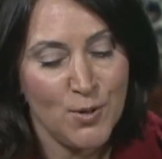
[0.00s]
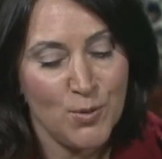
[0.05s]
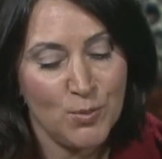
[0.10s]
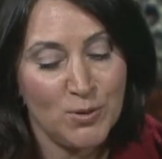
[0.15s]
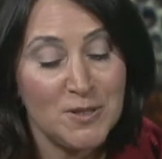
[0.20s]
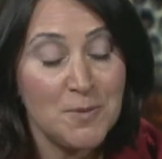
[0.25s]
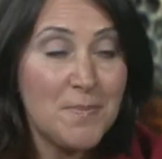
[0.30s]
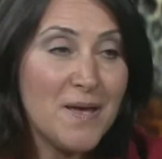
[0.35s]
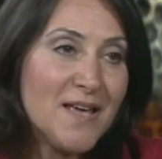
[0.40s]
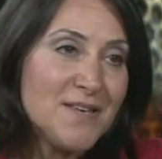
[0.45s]

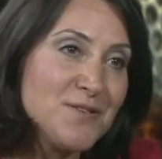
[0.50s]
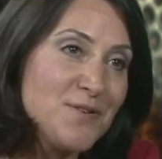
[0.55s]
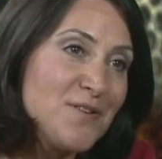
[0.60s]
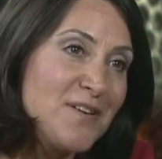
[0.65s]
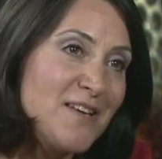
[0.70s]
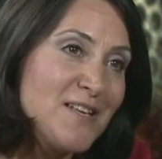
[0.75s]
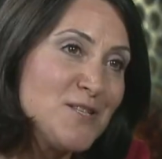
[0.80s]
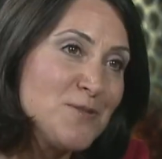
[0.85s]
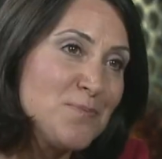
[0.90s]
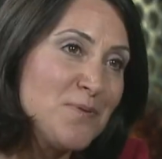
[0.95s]
Well, Ambassador
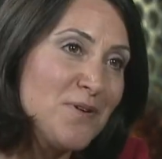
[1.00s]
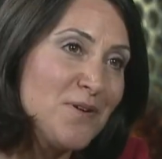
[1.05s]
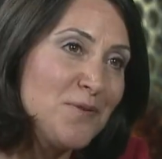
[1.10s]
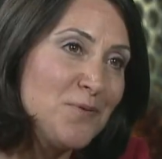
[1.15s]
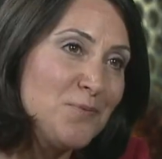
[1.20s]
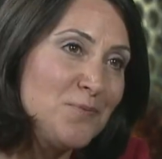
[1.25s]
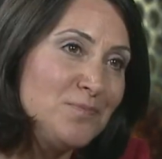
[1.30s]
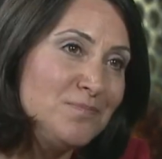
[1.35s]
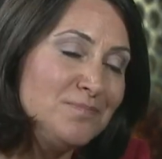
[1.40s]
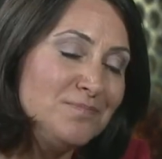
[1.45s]
Ginsberg,
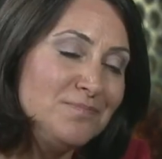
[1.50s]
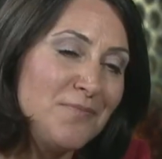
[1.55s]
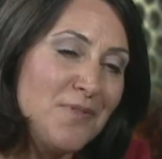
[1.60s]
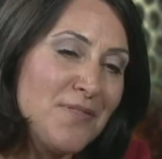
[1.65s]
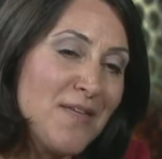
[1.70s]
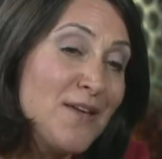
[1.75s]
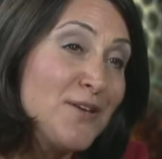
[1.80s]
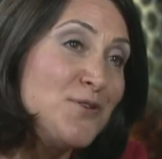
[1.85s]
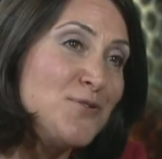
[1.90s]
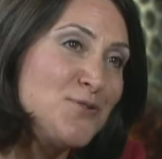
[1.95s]

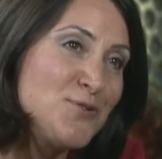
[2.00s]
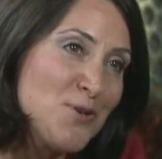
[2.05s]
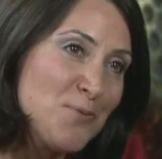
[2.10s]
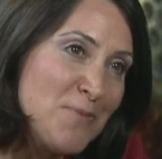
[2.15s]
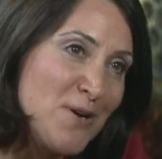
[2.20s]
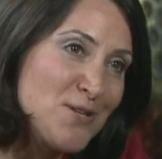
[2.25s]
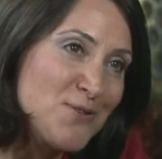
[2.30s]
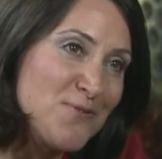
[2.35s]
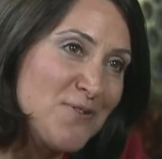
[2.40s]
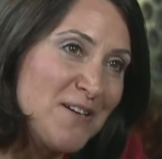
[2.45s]
Thank you so
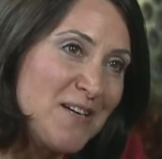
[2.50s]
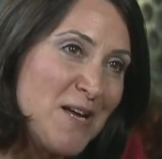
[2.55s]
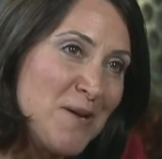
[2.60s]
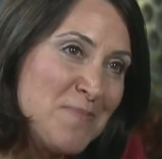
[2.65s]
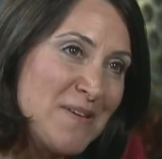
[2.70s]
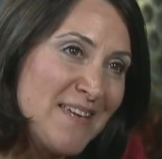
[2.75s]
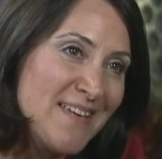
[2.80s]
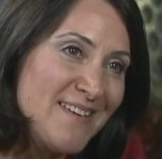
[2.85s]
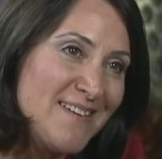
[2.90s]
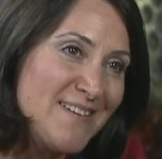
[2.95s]
much for
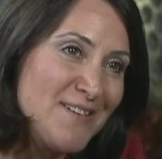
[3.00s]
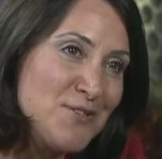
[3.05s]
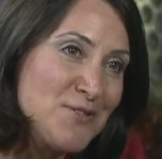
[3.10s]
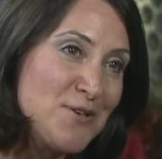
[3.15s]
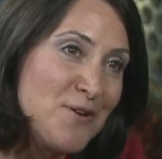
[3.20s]
coming in You're and welcome.